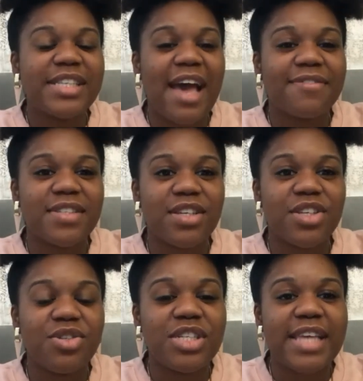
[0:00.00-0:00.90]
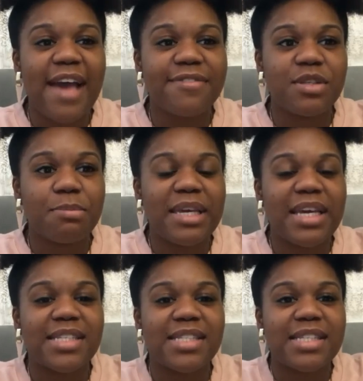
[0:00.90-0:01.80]
have to you just have to be
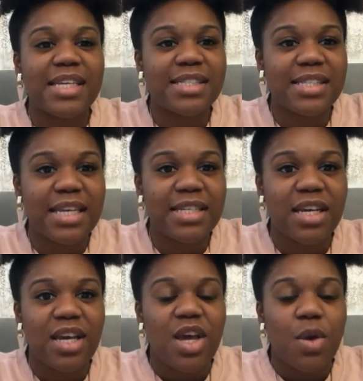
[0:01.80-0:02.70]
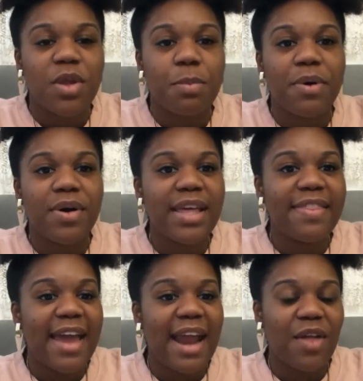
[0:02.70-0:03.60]
consistent with putting
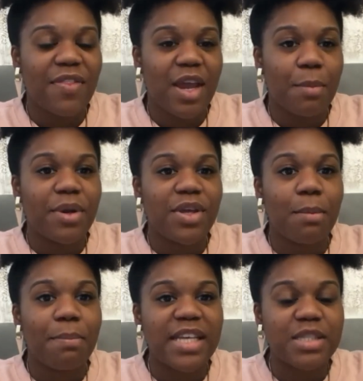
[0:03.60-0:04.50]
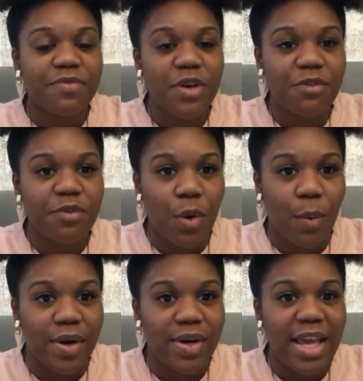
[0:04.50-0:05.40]
that out there putting your best foot
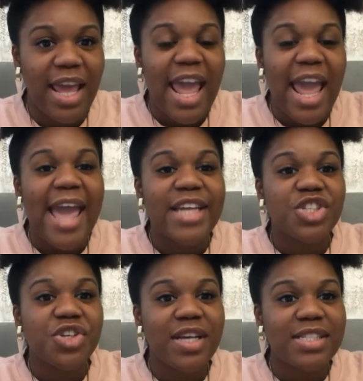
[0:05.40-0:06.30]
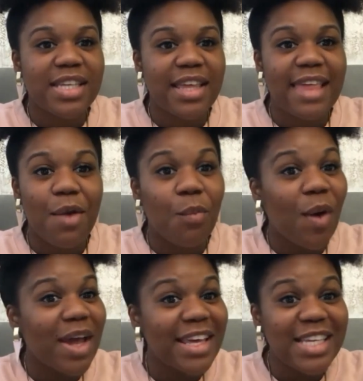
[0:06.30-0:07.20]
forward and trusting that
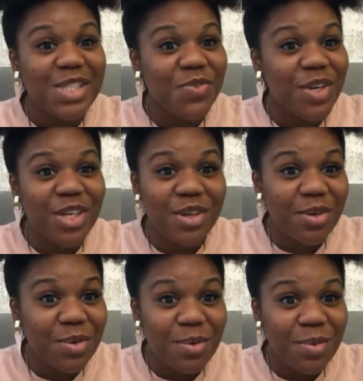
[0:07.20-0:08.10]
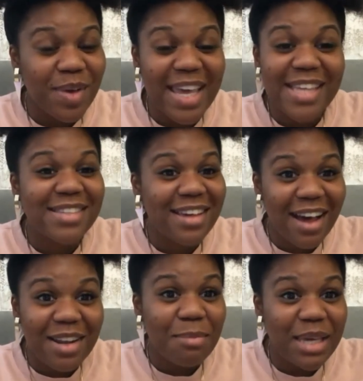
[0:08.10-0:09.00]
what is for you is
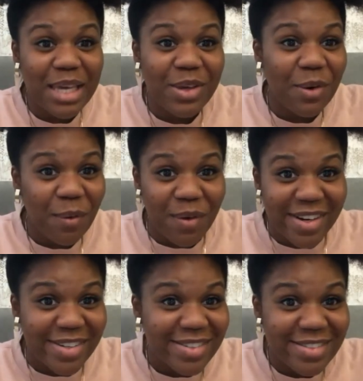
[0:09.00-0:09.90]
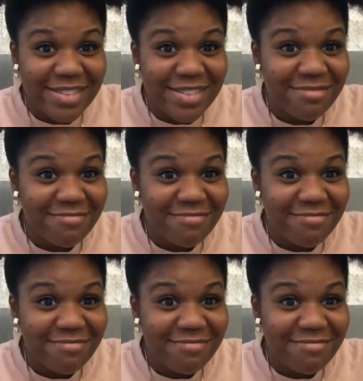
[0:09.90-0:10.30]
gonna be yours